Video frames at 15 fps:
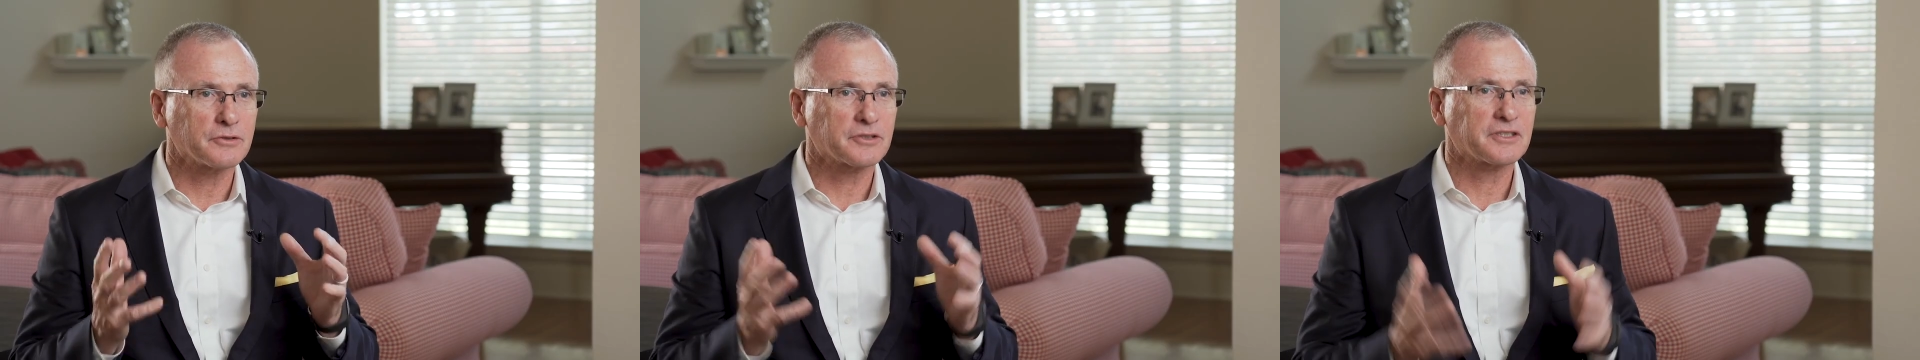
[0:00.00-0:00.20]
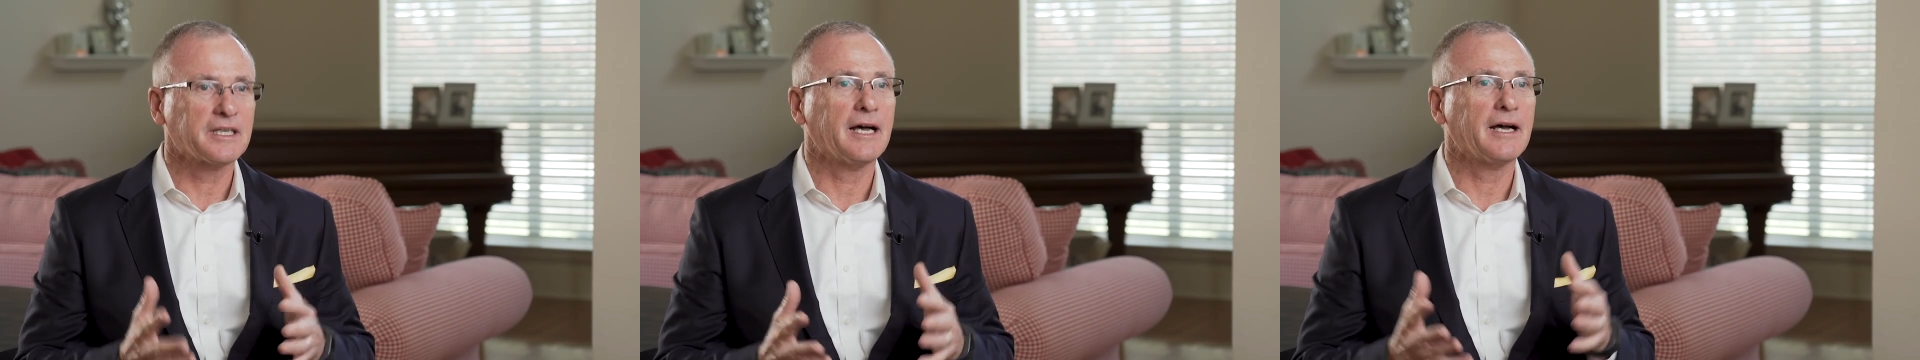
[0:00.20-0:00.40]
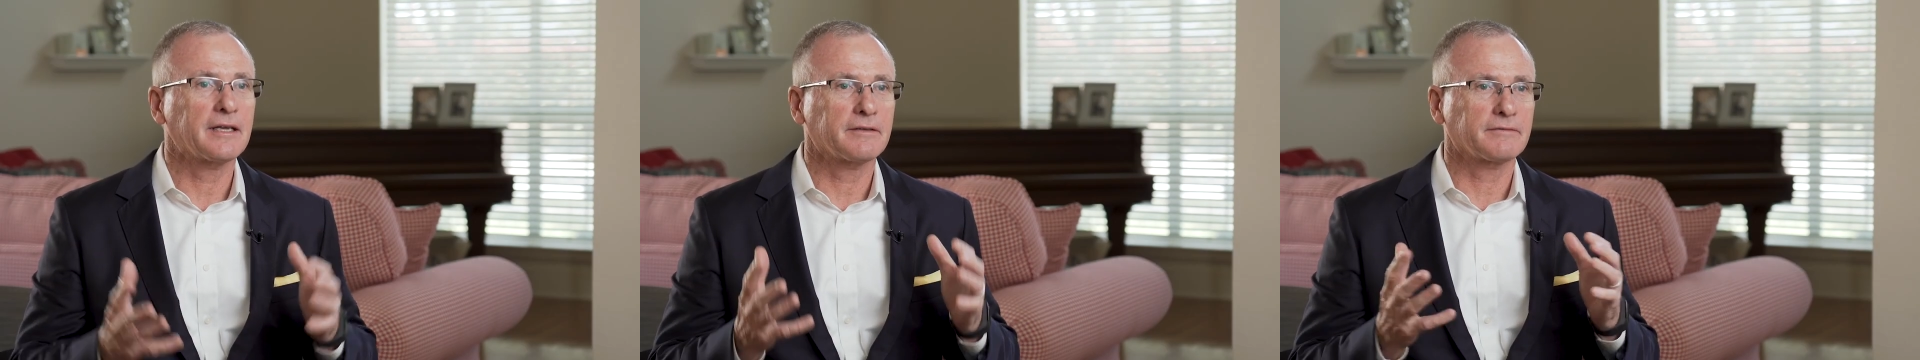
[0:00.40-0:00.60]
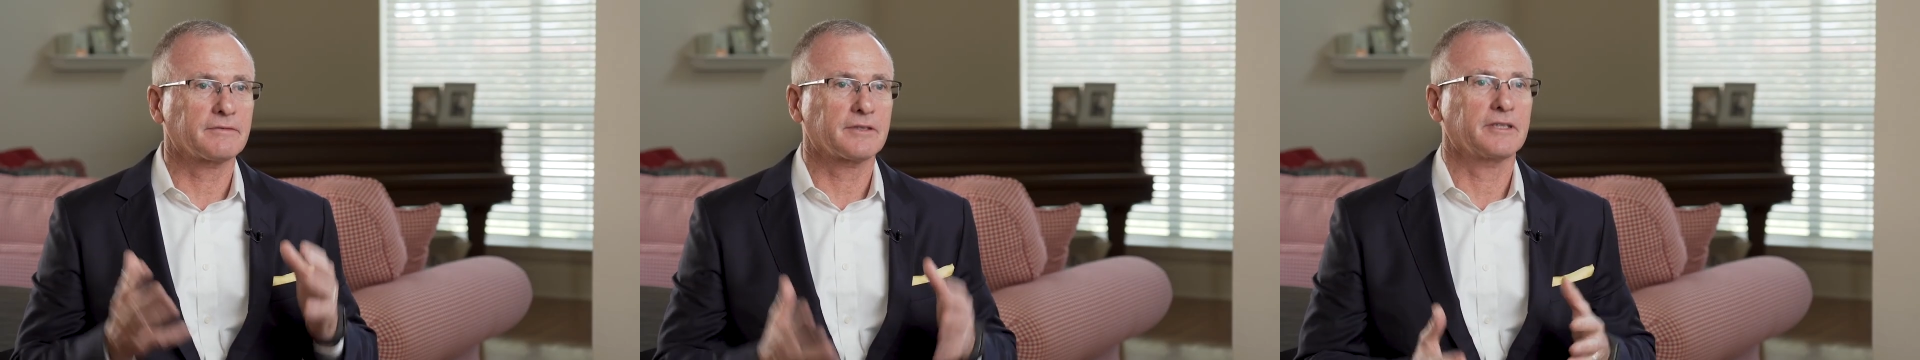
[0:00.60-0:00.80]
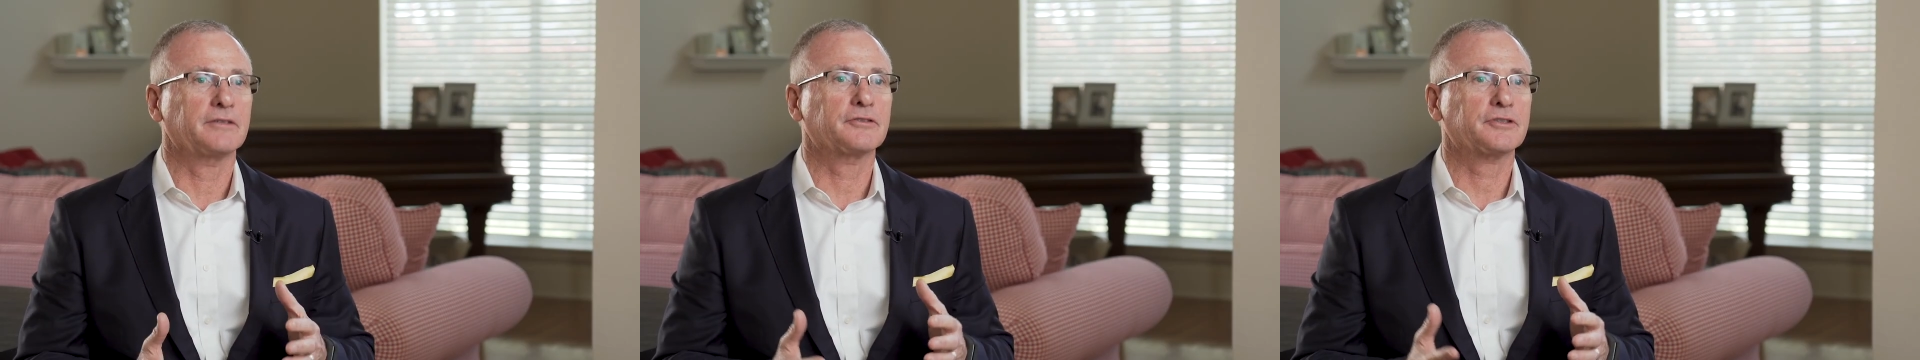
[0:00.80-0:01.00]
side of
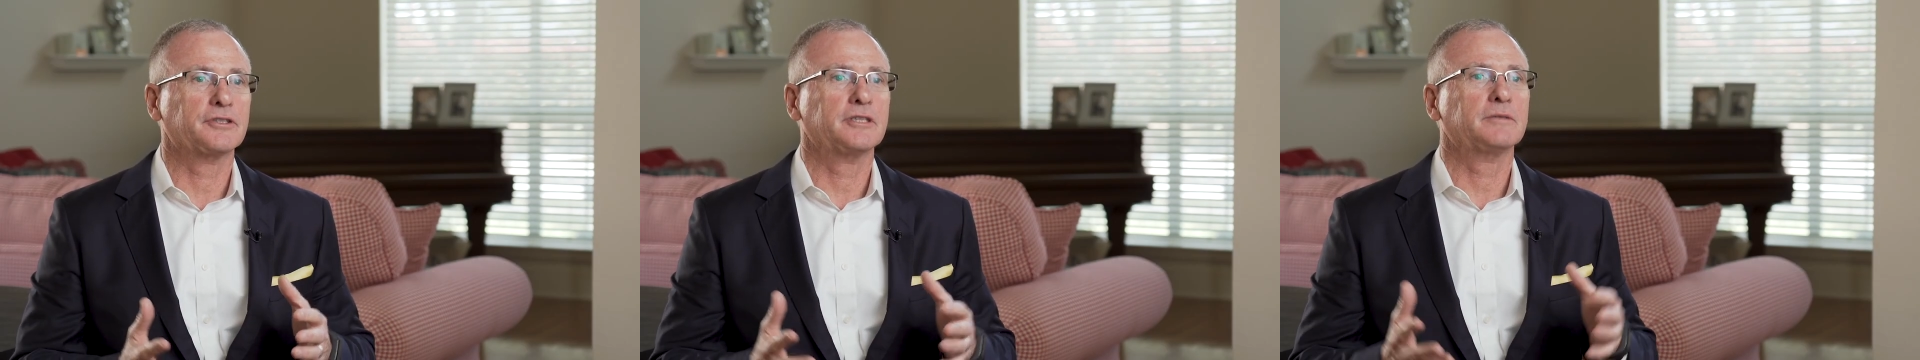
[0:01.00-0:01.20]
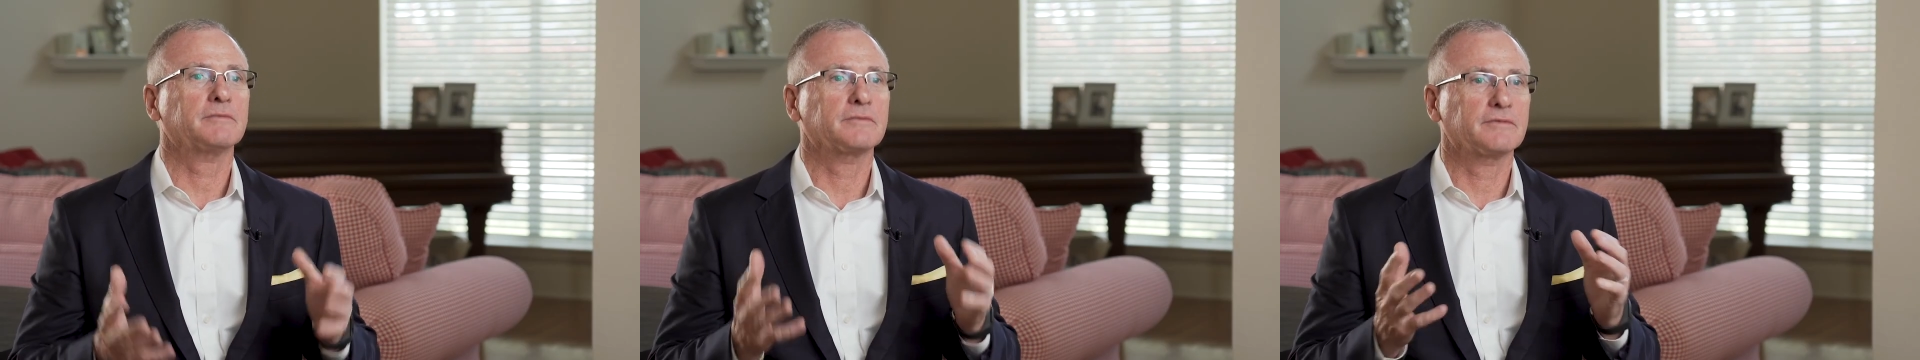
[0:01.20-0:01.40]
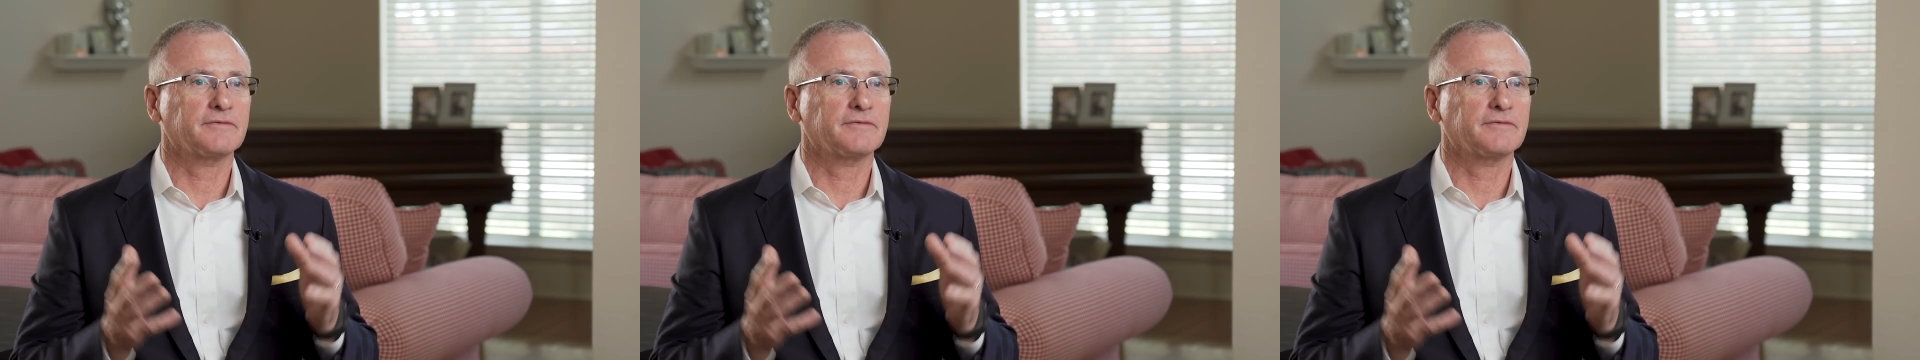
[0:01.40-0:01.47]
leadership,